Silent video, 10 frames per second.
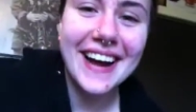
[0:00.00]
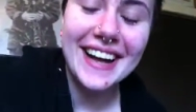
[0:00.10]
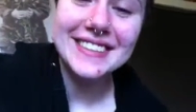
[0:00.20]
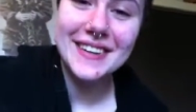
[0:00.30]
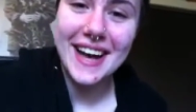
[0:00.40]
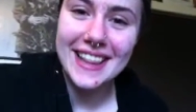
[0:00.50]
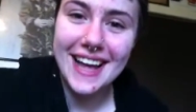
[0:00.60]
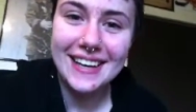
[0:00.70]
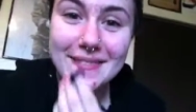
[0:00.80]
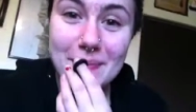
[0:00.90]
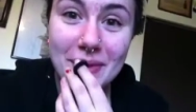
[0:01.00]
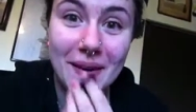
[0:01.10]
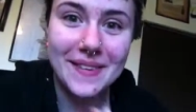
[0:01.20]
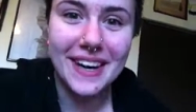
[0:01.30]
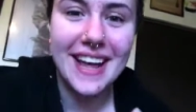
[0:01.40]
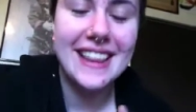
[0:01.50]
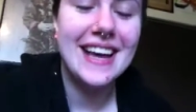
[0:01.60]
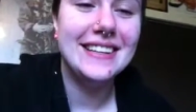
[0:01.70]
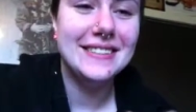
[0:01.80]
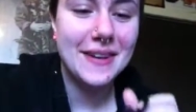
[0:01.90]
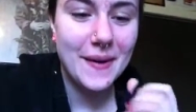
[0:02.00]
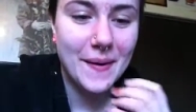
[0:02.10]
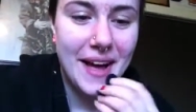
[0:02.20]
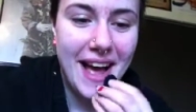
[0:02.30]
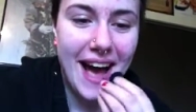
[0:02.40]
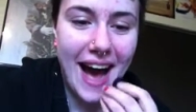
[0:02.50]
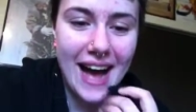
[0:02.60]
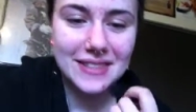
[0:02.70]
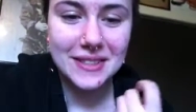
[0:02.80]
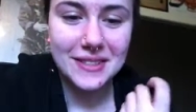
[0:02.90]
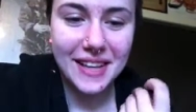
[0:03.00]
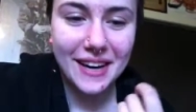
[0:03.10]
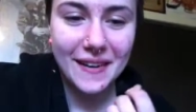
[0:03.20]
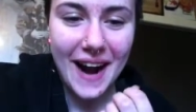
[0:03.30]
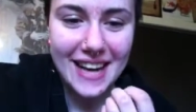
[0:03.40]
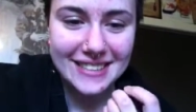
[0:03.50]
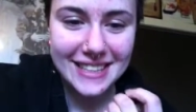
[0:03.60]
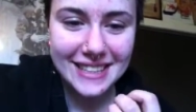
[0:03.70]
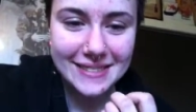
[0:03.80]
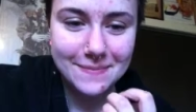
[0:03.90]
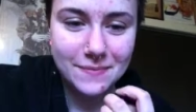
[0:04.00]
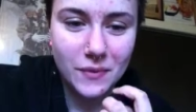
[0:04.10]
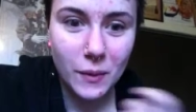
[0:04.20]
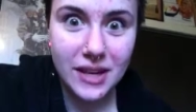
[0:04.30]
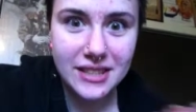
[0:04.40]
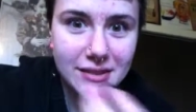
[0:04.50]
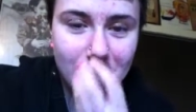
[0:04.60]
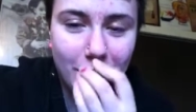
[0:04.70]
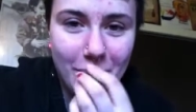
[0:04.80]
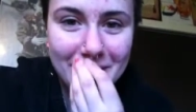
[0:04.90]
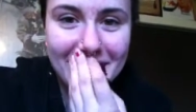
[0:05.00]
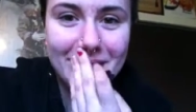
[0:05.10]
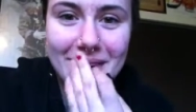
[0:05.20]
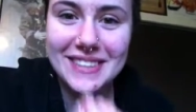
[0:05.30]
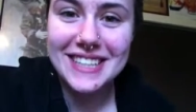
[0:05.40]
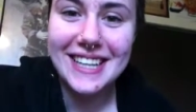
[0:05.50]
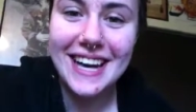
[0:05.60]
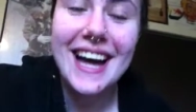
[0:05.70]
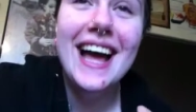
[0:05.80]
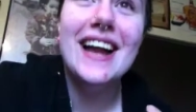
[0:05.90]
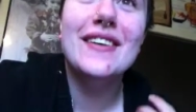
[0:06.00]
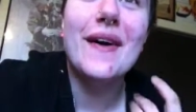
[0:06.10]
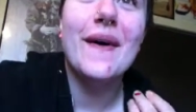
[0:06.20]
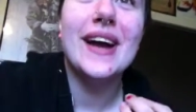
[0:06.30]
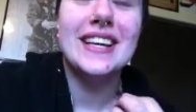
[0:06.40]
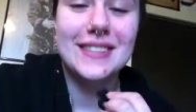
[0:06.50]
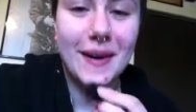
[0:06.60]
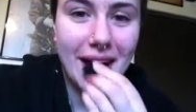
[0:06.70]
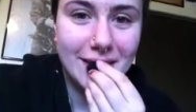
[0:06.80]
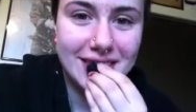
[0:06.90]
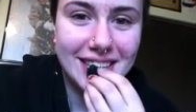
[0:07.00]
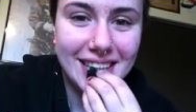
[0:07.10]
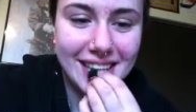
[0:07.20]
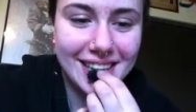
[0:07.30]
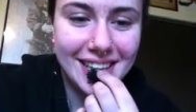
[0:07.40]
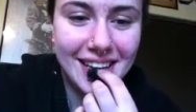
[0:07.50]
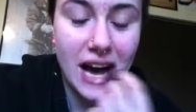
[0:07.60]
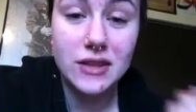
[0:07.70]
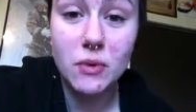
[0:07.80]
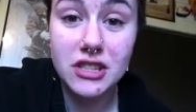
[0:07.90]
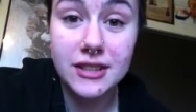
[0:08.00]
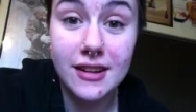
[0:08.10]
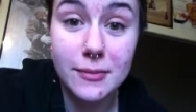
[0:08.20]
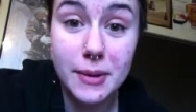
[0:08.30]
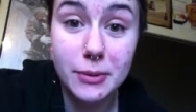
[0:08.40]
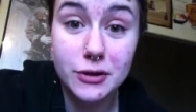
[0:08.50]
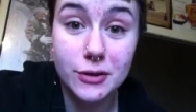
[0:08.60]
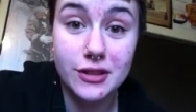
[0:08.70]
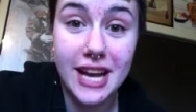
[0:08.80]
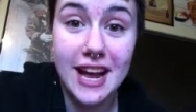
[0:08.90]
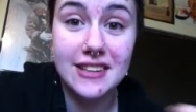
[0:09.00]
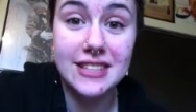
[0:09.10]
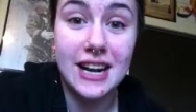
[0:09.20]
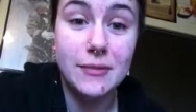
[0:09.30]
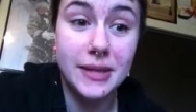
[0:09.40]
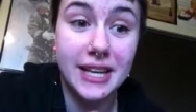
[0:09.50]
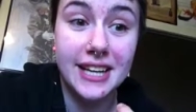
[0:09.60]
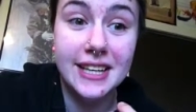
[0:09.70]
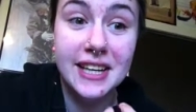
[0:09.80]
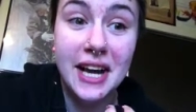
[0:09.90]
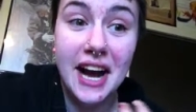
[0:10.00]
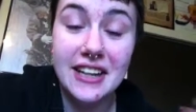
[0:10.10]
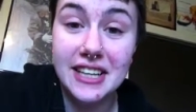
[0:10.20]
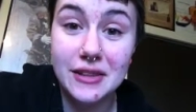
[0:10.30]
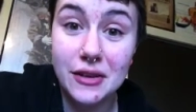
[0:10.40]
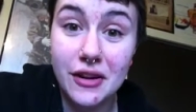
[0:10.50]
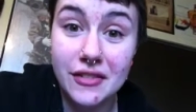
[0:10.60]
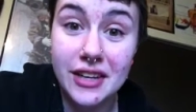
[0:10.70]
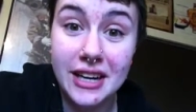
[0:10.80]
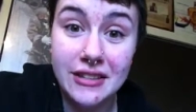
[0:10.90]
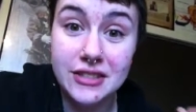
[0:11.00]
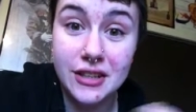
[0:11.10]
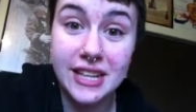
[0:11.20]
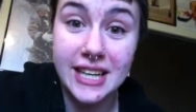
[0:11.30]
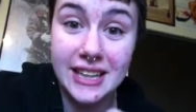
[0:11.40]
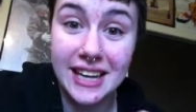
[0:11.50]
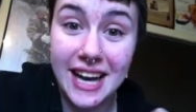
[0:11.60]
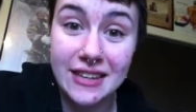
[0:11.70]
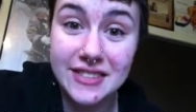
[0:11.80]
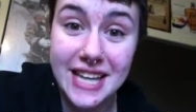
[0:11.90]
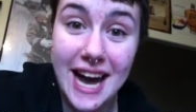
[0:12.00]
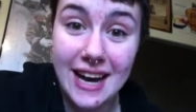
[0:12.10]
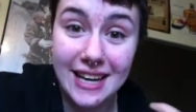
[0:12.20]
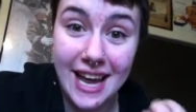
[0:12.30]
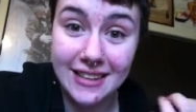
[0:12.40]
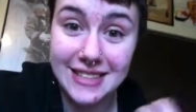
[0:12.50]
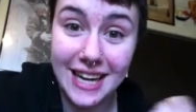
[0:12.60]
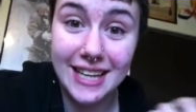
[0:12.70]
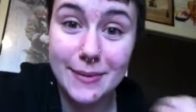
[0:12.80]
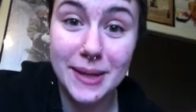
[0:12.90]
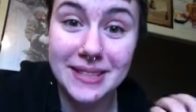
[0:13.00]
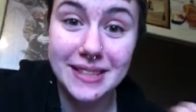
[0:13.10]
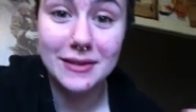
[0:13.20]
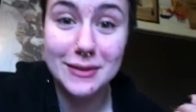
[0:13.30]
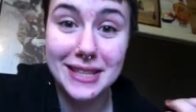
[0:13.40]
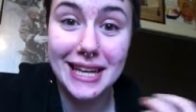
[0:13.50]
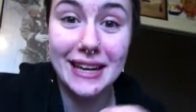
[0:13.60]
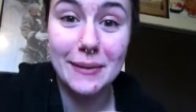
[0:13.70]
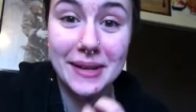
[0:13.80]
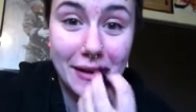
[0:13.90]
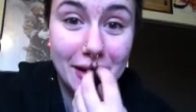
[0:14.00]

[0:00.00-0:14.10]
Okay, so and then oh my god, and then so I was also like harassing well I didn't oh, oh my god, why would I say that? No, okay, so I was like I was watching other people sort their cans and I'd be like I'd like look over and I'd start getting like kind of sad and anxiety because I was like, oh my